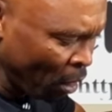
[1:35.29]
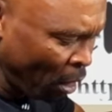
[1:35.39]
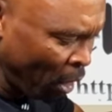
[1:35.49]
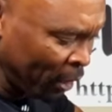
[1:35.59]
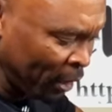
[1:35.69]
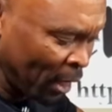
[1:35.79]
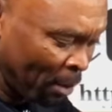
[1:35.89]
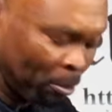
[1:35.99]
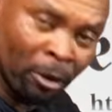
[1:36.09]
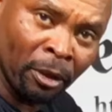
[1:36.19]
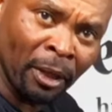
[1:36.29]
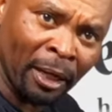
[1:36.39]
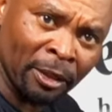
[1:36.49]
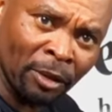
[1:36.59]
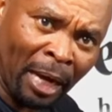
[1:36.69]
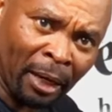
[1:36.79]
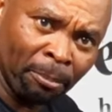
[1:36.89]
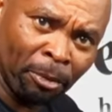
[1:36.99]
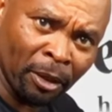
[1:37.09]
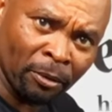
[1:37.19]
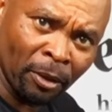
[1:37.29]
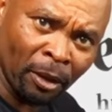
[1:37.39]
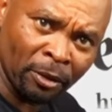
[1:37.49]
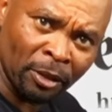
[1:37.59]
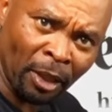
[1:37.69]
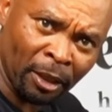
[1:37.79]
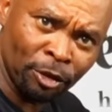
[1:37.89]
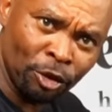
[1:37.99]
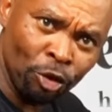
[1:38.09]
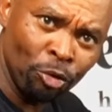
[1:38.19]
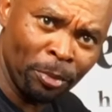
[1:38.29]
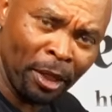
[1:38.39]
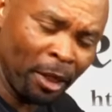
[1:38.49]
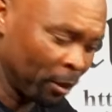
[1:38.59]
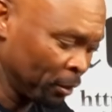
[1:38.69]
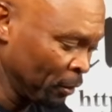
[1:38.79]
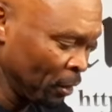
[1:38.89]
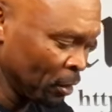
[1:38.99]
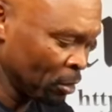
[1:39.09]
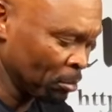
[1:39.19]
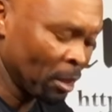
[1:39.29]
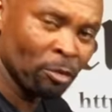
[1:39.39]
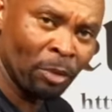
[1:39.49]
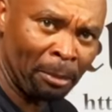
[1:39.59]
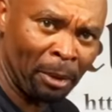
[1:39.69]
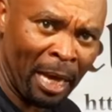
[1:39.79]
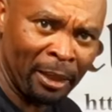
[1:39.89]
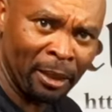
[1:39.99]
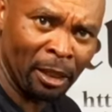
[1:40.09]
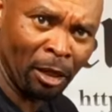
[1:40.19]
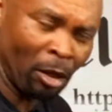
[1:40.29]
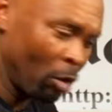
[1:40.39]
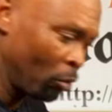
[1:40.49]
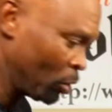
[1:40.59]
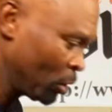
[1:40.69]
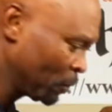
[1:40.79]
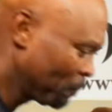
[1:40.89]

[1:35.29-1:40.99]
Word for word: Uh, and then I put like a, I can put a, a second tube in here sometimes when I'm lightening the load.